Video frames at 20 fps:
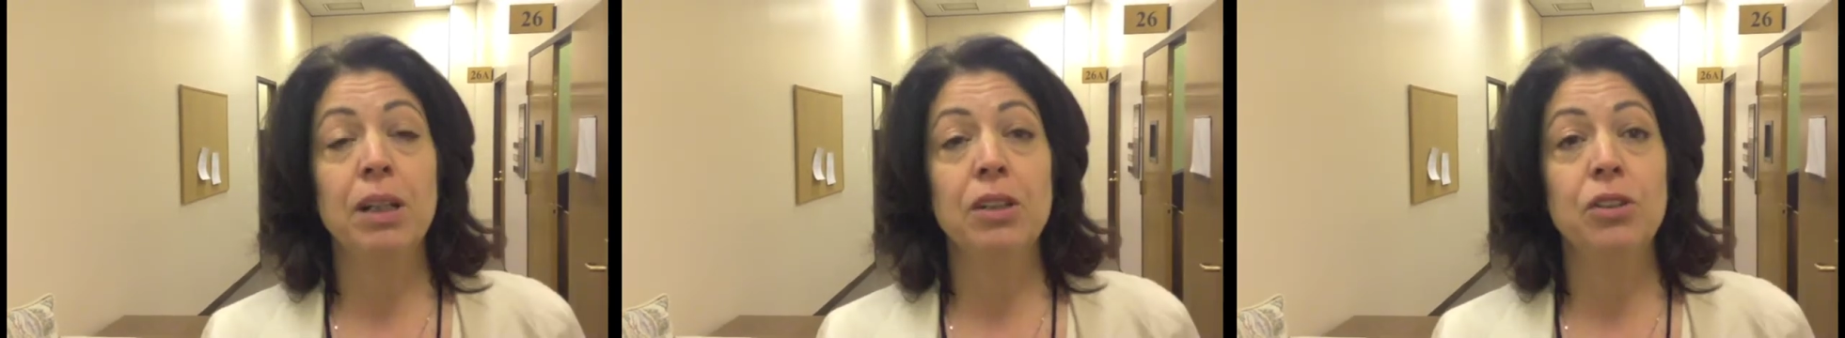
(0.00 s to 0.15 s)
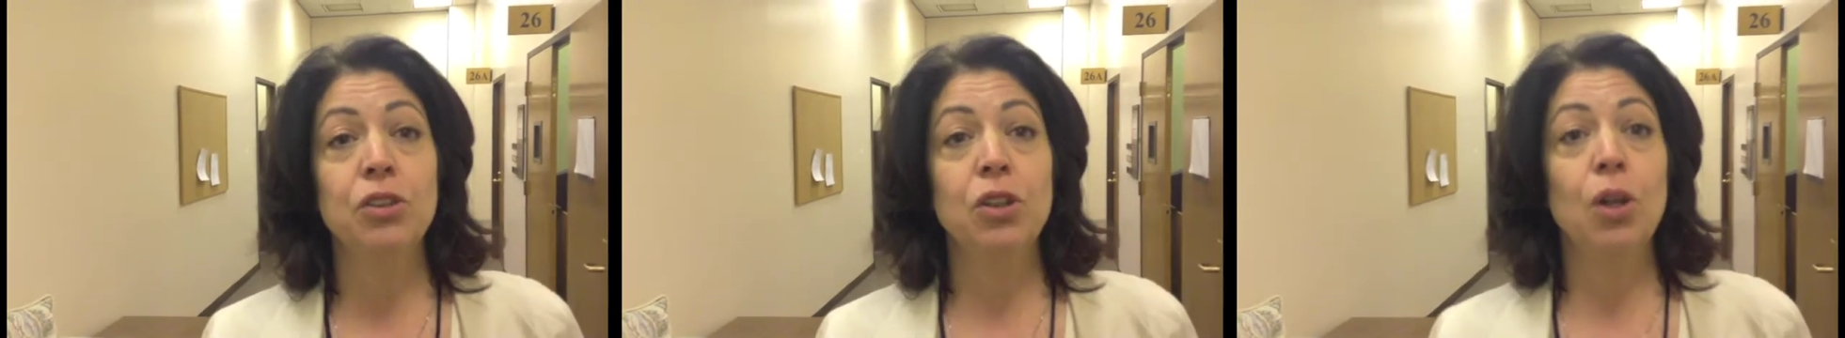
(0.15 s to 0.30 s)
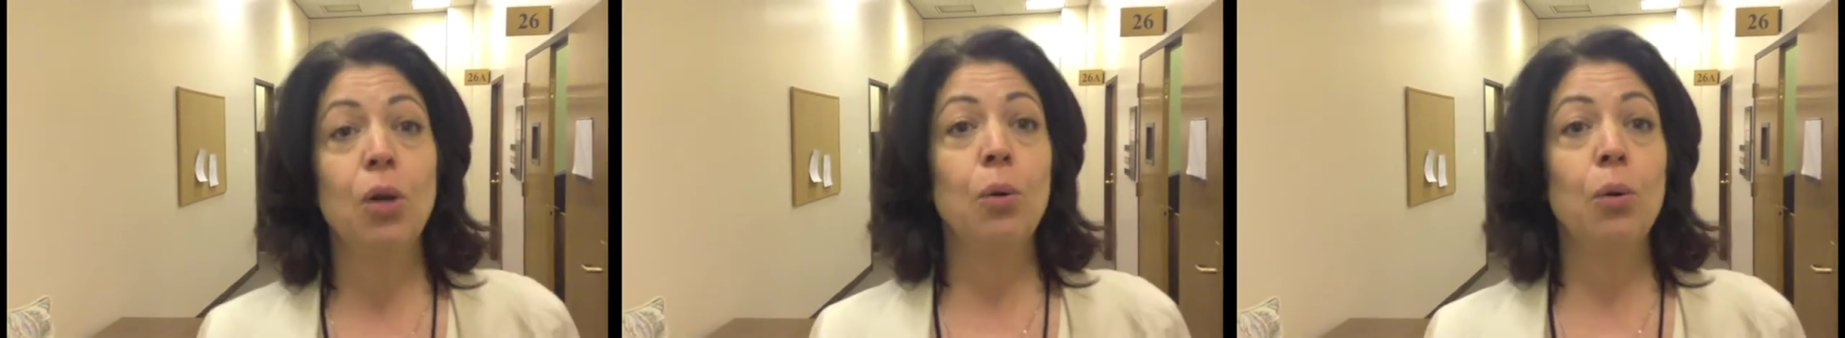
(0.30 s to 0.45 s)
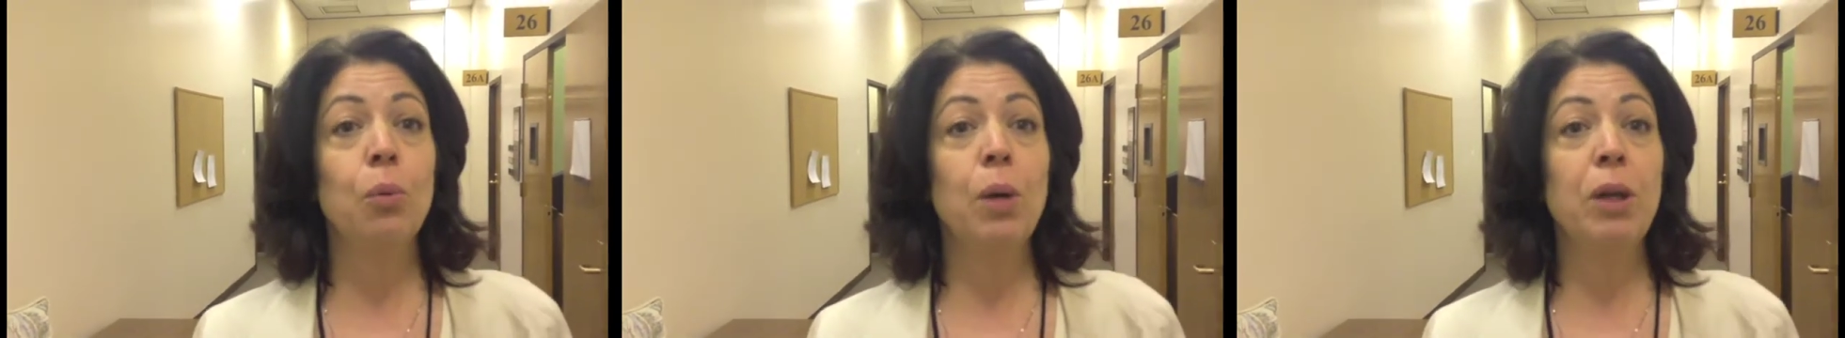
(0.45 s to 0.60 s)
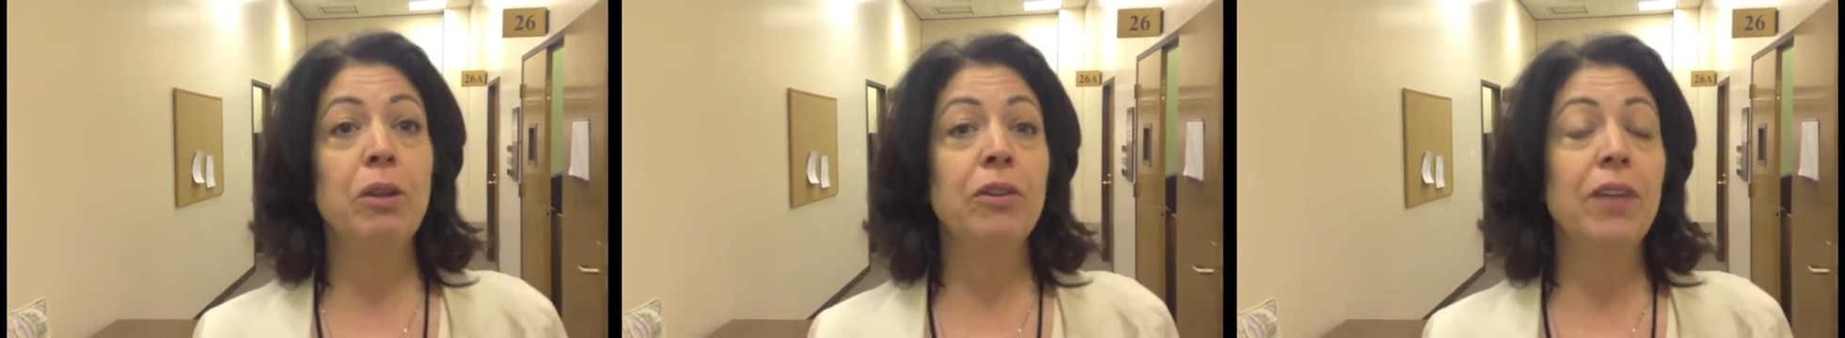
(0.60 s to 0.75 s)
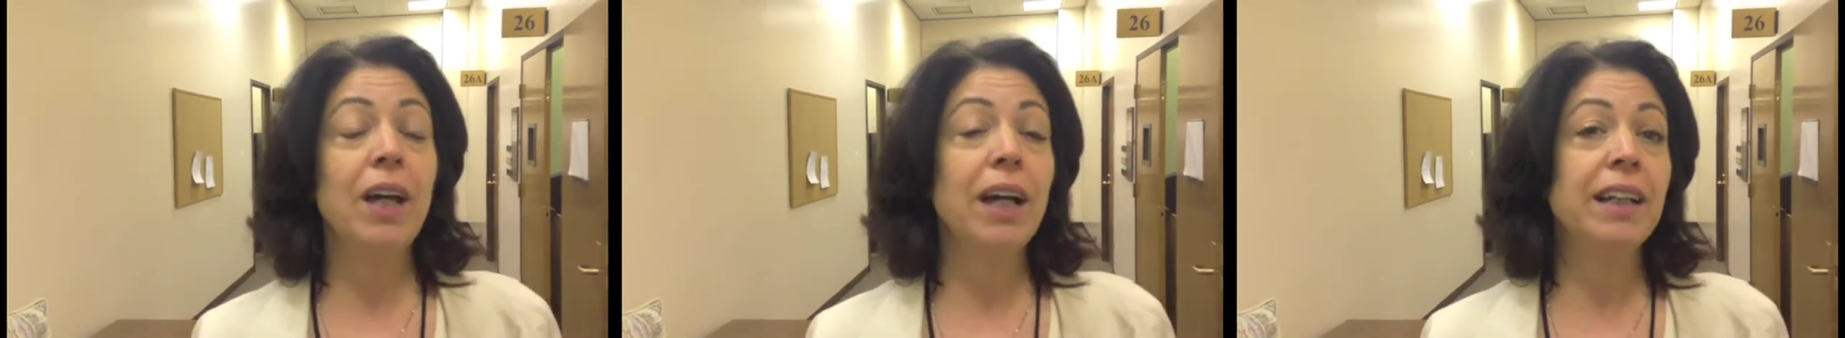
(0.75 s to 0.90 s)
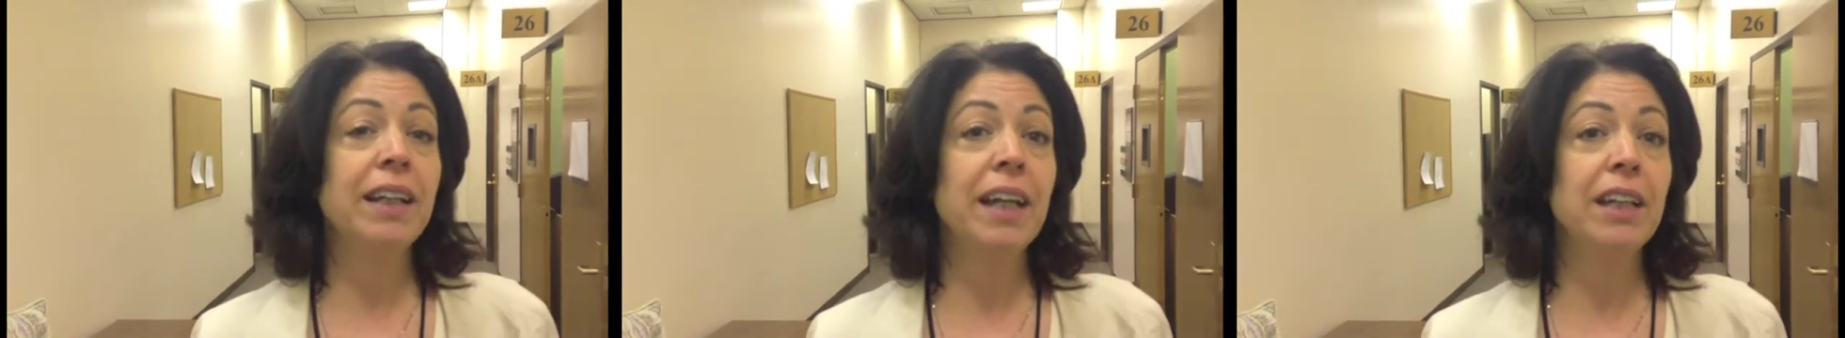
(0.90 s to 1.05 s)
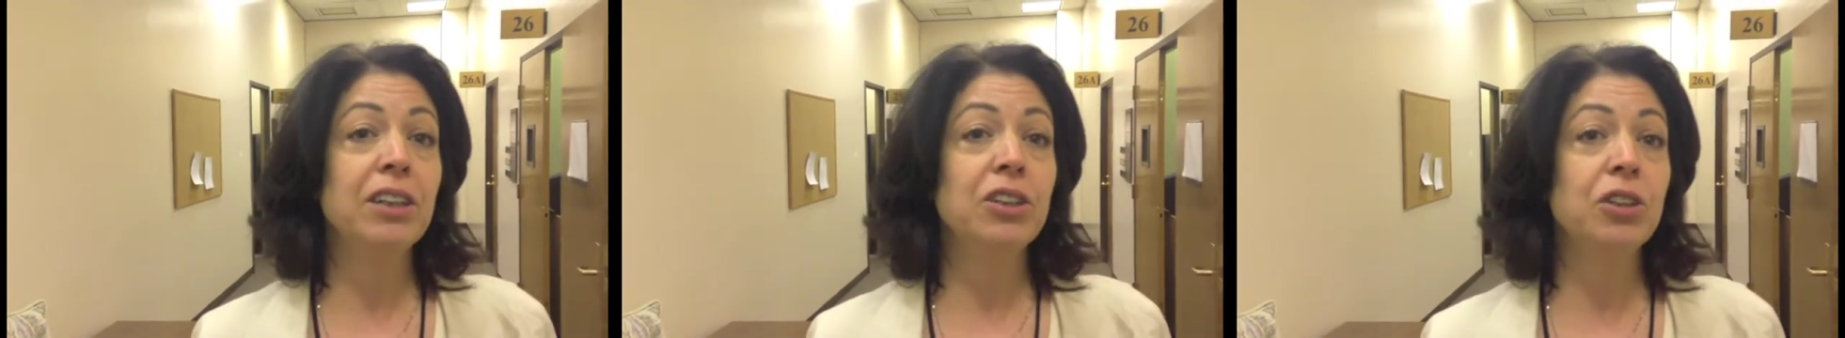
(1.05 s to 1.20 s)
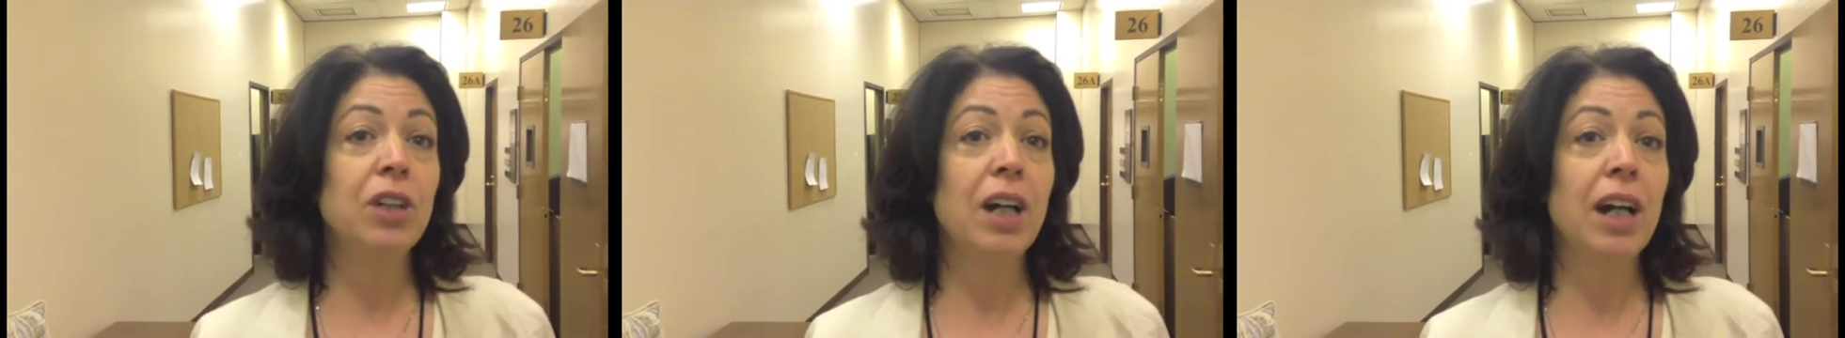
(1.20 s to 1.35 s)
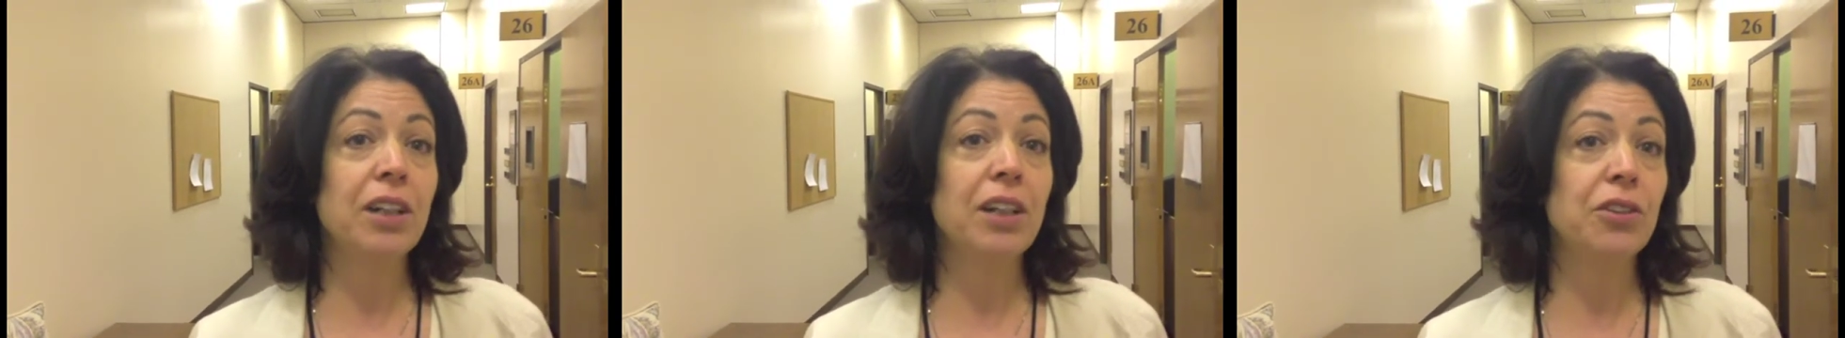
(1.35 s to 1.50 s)
So whether that
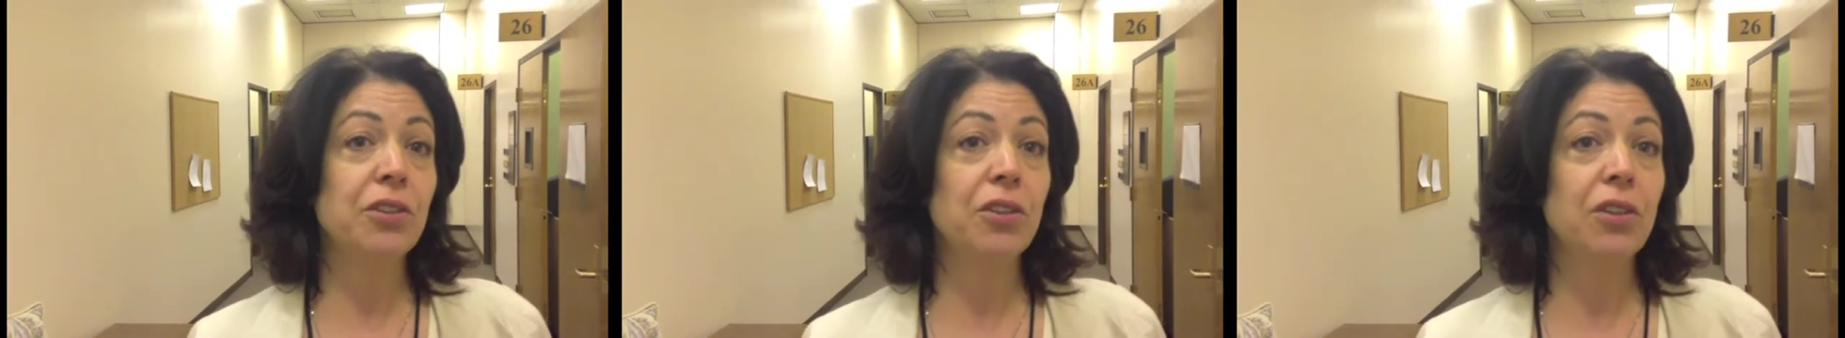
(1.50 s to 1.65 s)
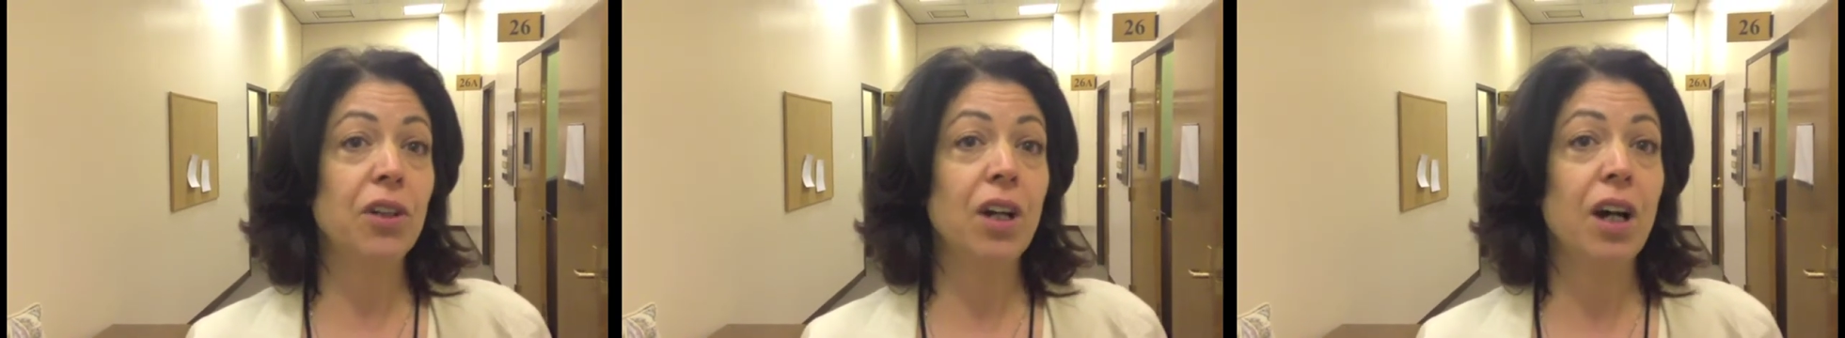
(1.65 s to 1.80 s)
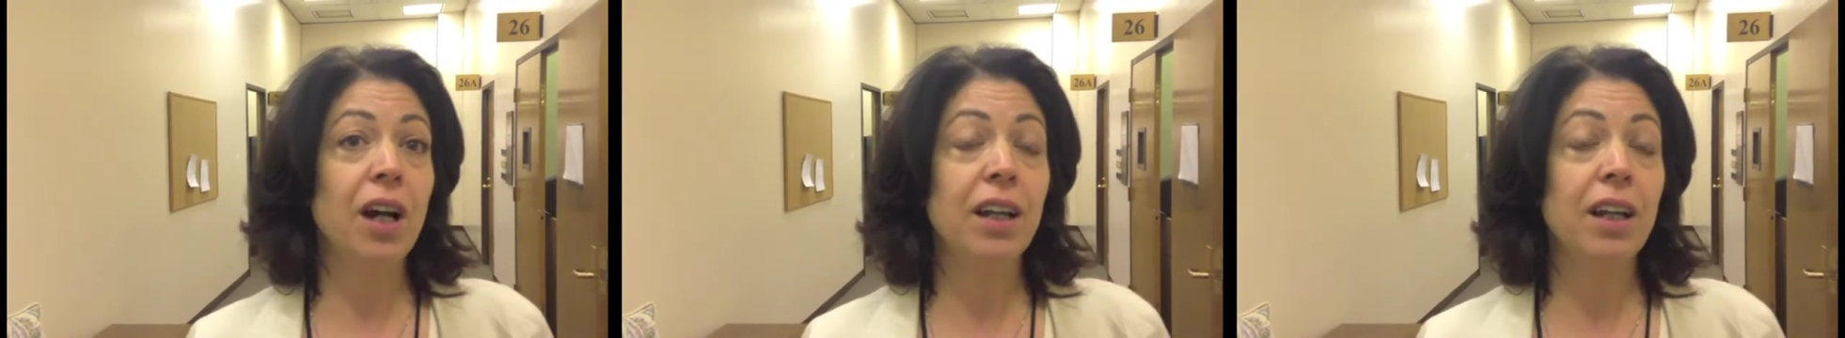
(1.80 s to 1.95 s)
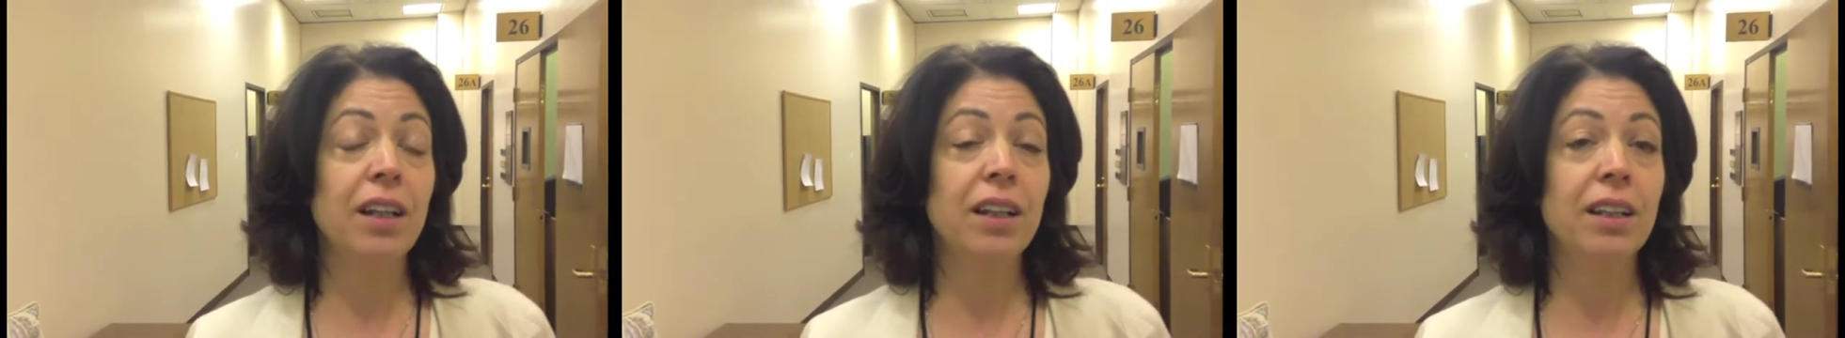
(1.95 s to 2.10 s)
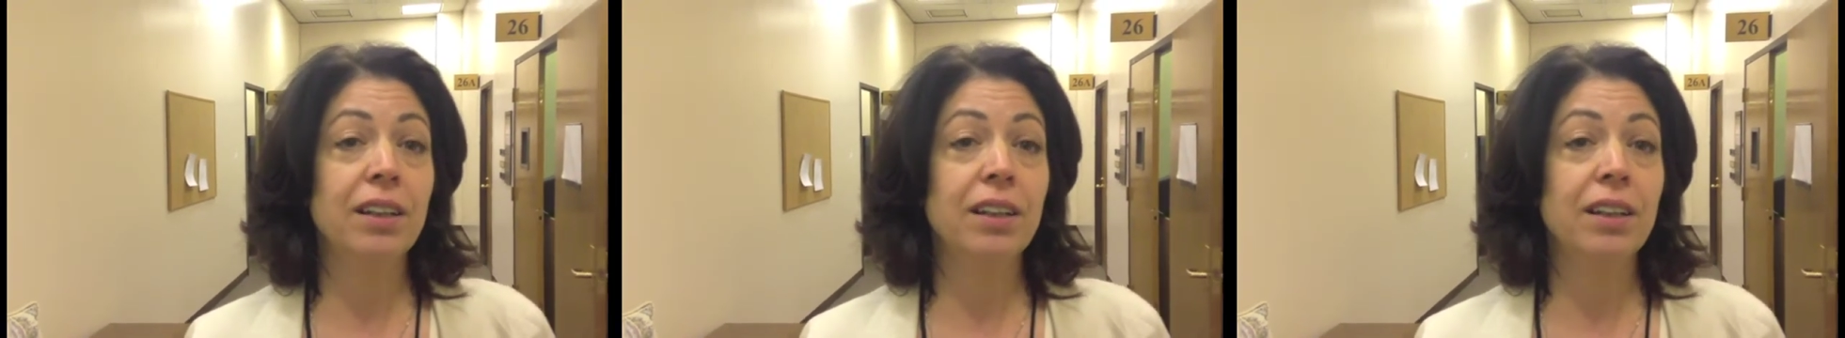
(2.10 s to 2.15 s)
gains traction or not,